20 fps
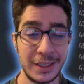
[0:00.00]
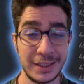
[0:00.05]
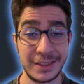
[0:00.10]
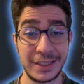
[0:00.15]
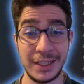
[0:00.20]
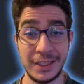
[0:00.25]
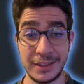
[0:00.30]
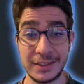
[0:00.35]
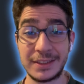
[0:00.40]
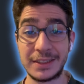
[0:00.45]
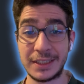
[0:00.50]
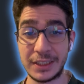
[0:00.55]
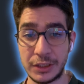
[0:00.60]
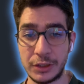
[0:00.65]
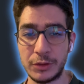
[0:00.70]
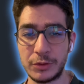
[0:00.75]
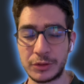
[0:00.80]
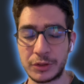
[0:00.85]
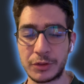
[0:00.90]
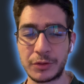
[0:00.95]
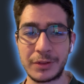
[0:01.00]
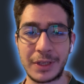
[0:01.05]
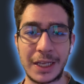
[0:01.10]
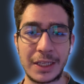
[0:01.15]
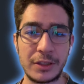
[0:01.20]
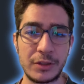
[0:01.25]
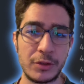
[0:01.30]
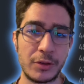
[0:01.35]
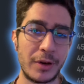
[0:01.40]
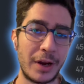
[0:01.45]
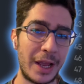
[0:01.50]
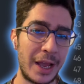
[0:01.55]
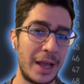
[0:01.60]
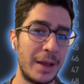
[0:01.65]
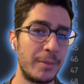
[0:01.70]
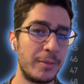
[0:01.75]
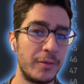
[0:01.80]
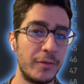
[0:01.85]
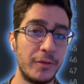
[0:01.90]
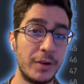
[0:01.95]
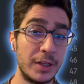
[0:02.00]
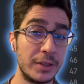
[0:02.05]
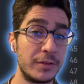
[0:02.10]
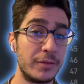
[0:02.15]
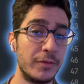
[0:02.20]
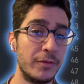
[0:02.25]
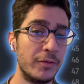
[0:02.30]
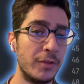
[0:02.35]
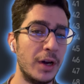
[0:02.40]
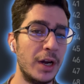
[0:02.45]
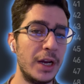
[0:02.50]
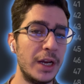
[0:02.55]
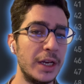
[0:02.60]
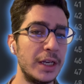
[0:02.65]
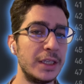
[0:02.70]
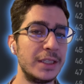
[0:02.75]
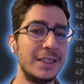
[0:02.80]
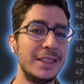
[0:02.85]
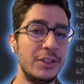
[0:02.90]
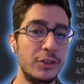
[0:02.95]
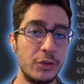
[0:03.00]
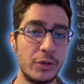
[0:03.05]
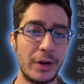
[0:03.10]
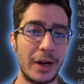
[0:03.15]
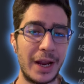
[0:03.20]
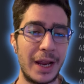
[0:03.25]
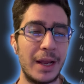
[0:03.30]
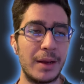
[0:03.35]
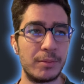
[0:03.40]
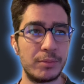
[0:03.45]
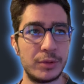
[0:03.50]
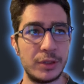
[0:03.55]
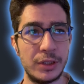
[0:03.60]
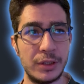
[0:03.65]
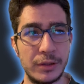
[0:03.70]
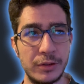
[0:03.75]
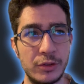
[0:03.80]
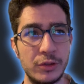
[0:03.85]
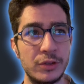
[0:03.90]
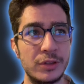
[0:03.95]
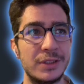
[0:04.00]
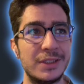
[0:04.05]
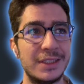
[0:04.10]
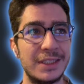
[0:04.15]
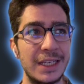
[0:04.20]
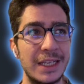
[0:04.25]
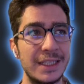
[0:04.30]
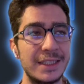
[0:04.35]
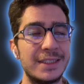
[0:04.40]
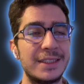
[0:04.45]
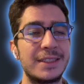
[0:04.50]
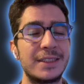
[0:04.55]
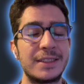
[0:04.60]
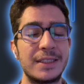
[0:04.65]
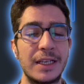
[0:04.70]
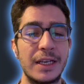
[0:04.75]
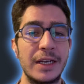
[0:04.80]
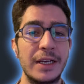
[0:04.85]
tells the user that your app, why your app you use this